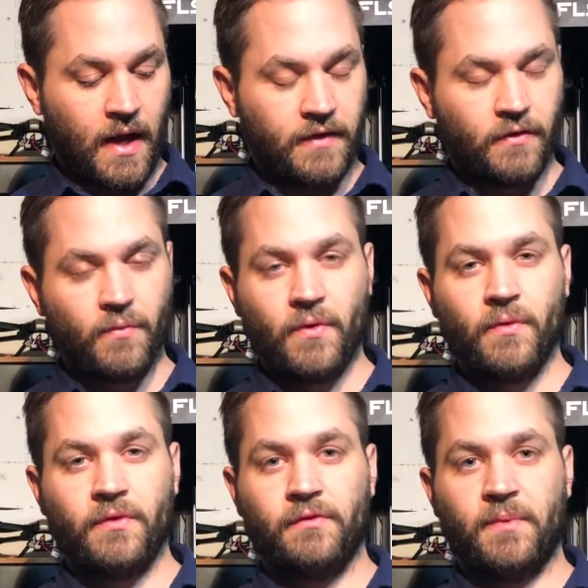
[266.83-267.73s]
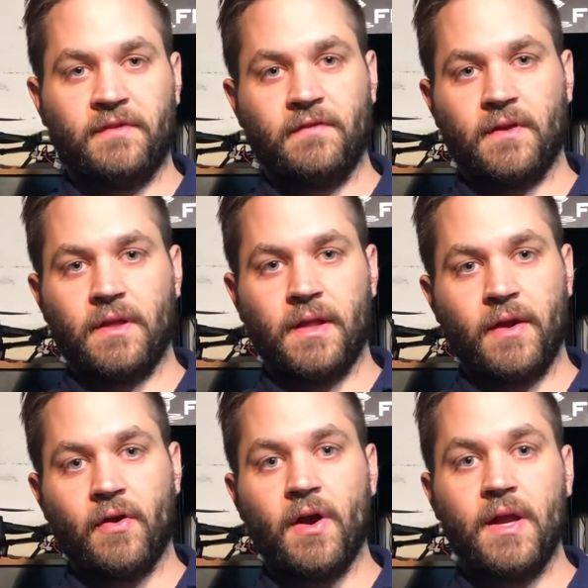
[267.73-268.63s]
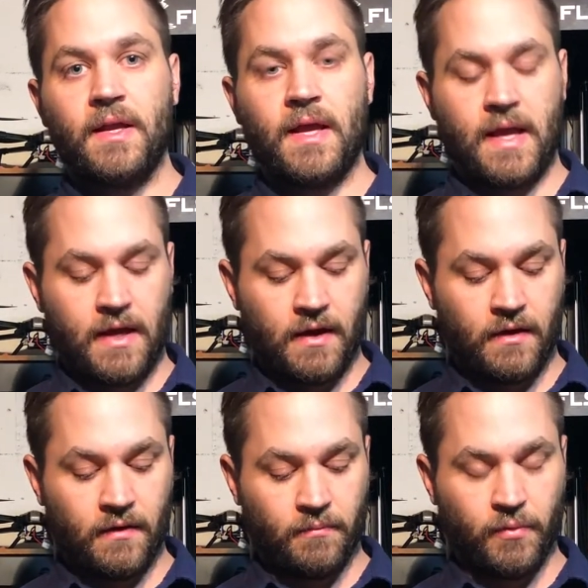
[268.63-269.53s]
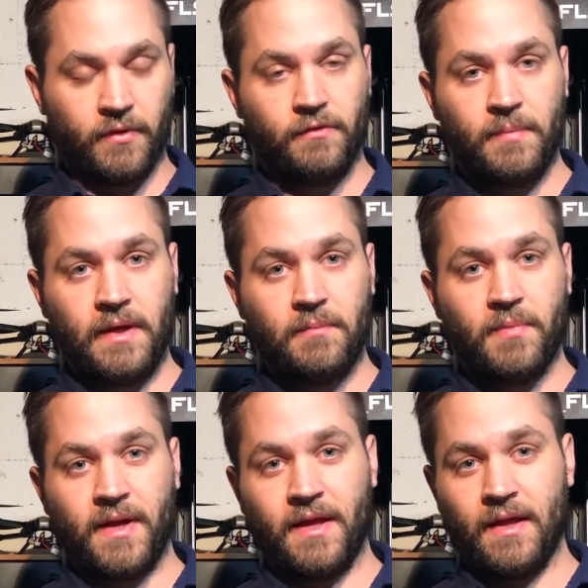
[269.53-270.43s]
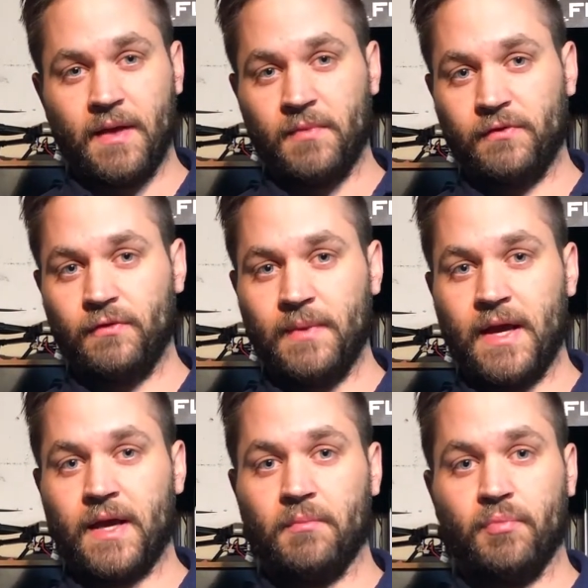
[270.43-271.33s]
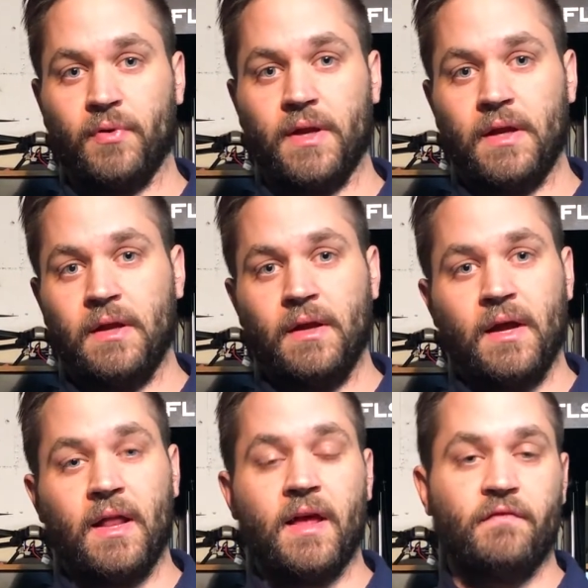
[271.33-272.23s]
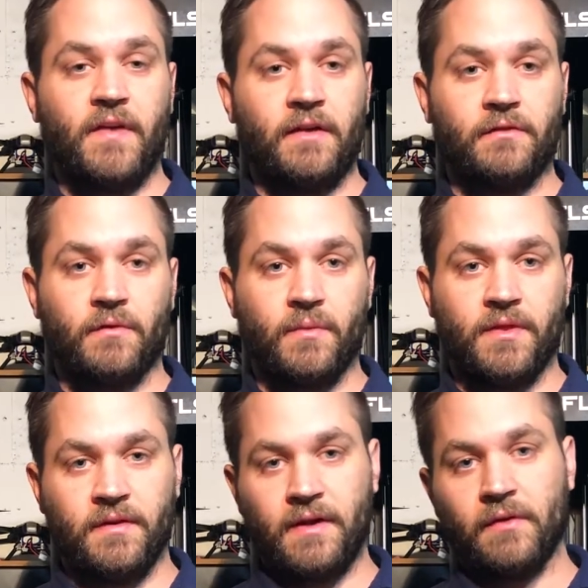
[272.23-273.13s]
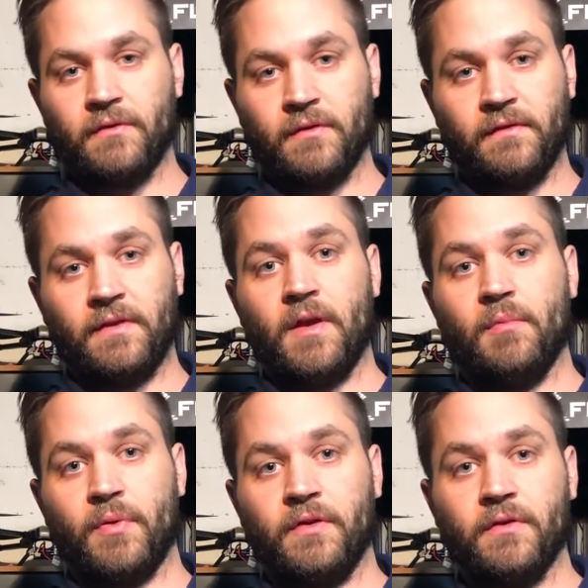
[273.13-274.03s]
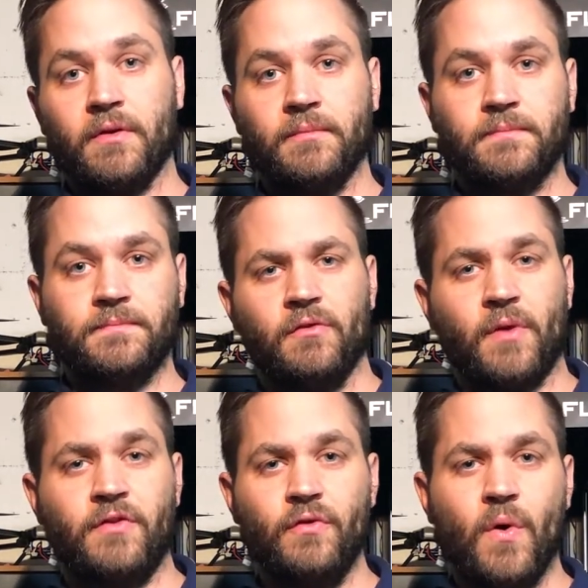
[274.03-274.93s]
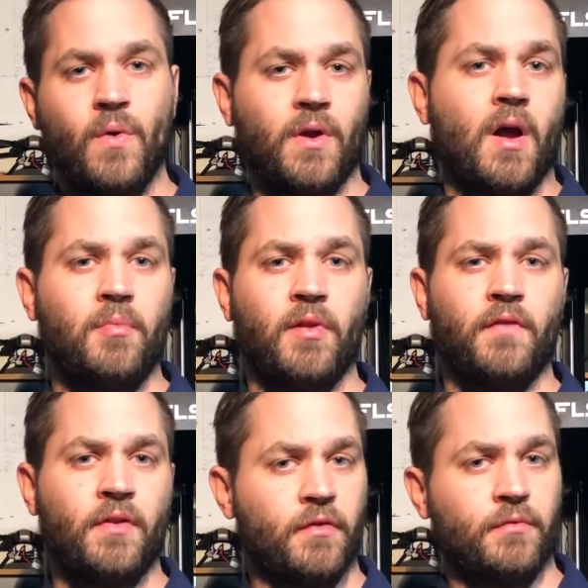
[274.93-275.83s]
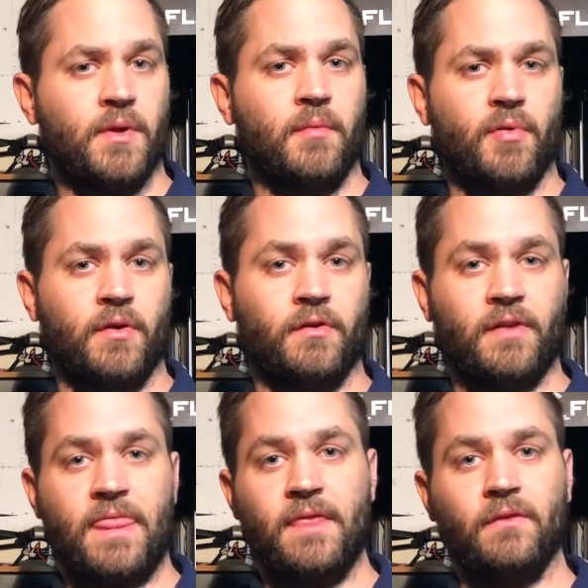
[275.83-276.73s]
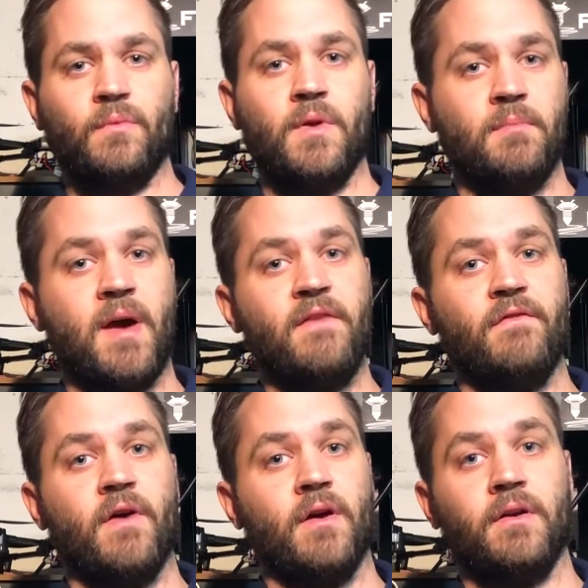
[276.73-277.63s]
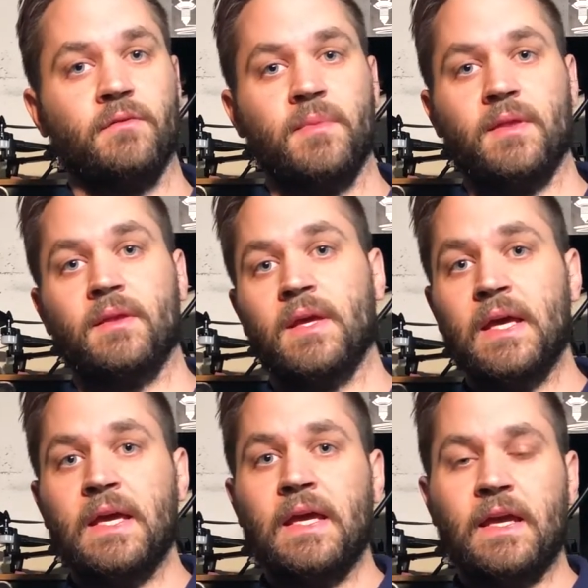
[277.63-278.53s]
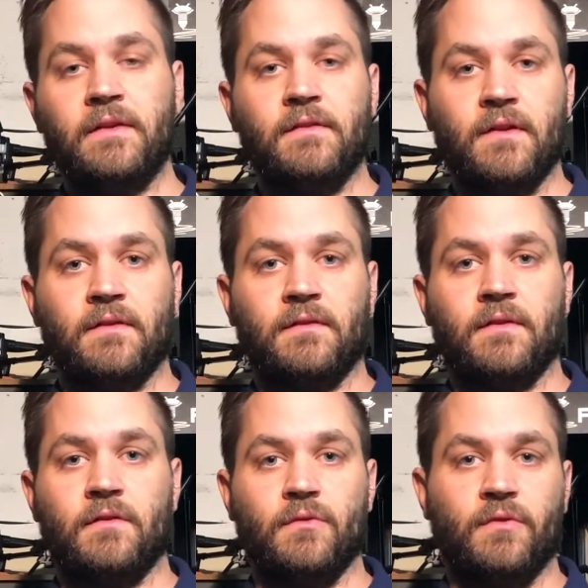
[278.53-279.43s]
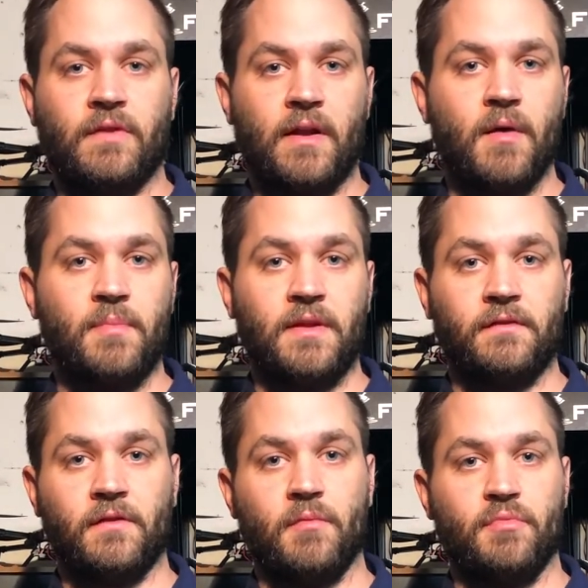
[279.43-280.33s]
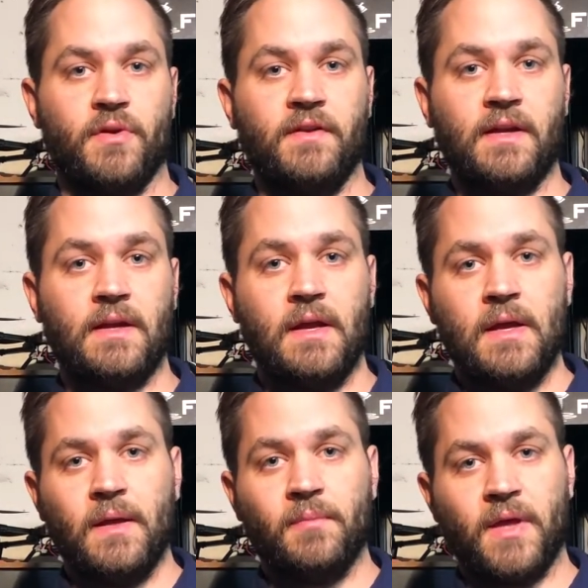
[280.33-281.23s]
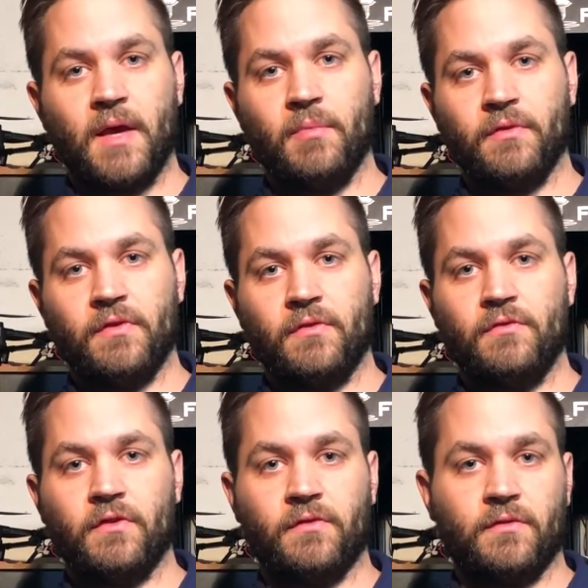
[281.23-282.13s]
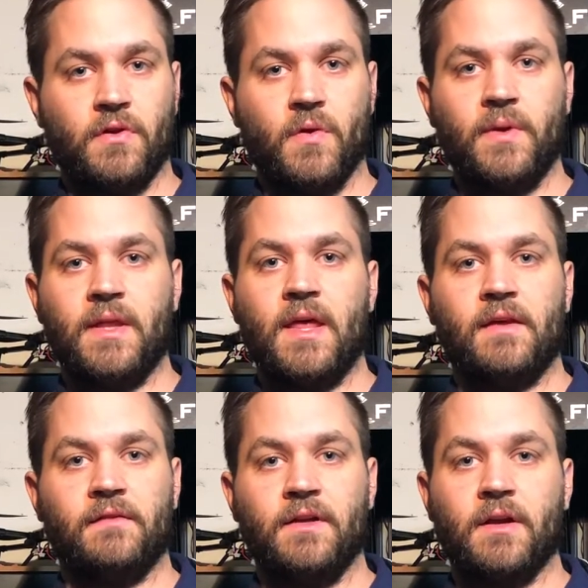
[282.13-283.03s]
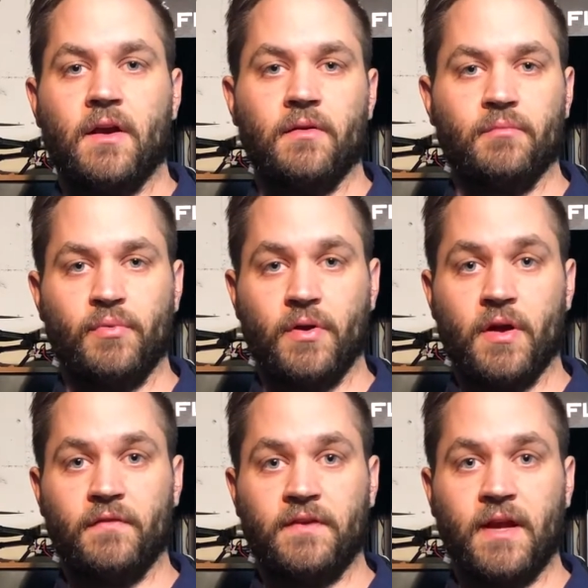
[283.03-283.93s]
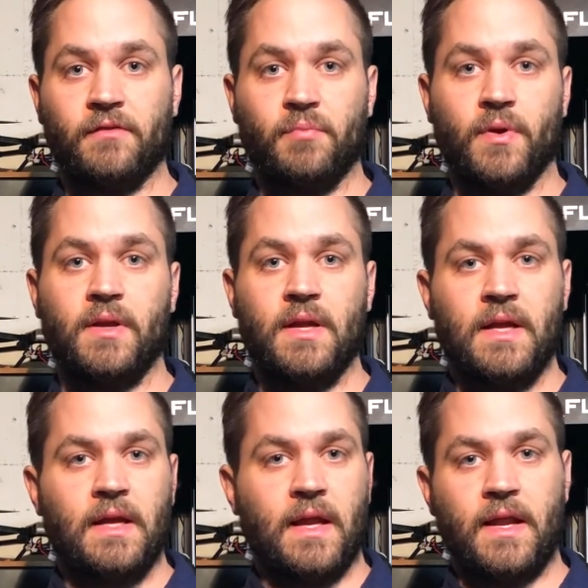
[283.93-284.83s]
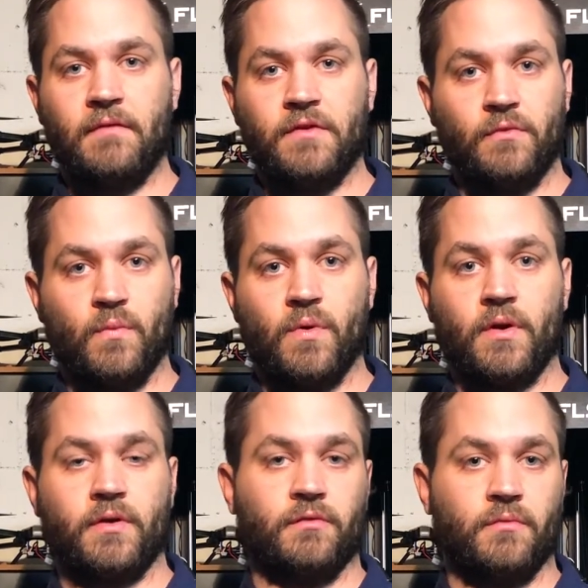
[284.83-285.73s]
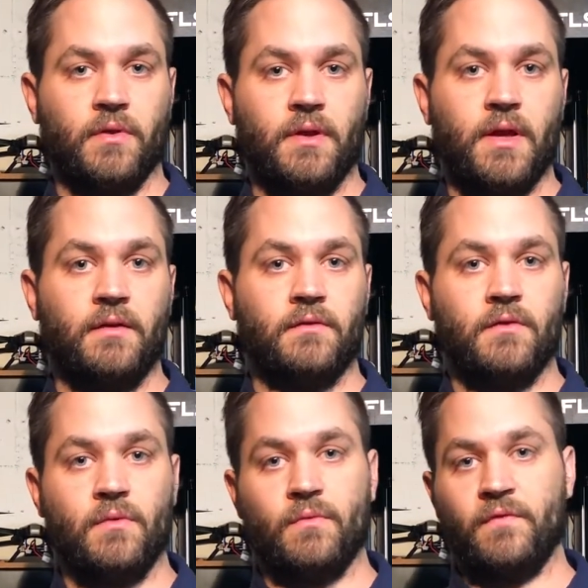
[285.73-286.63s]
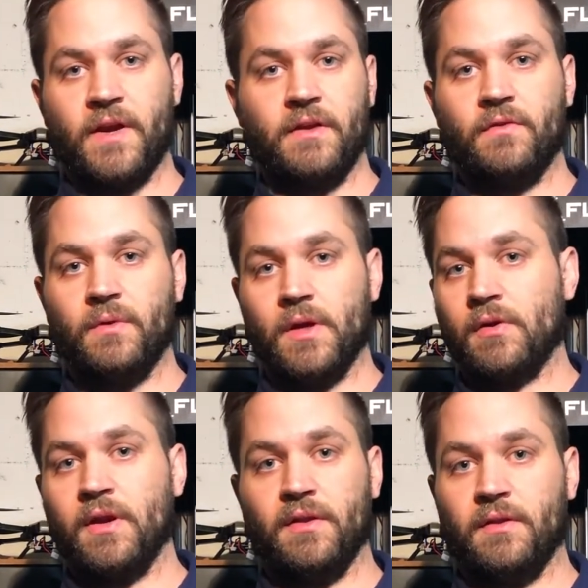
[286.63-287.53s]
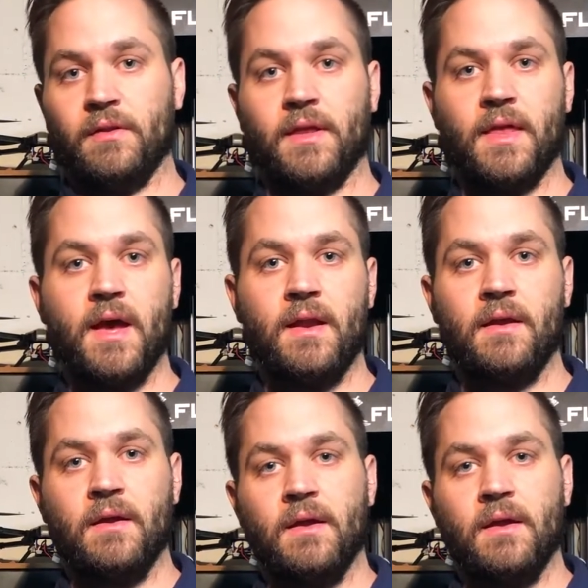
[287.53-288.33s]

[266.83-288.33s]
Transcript: I don't know the specific layer height and print speed, but I'm assuming I could print a lot faster with the Delta style printer. So I do own a couple of other 3D printers, and this one by far has been the easiest to set up and start printing. Being able to just go into the SD card and print off a test print and have it just work is really nice. No fine tuning or anything like that.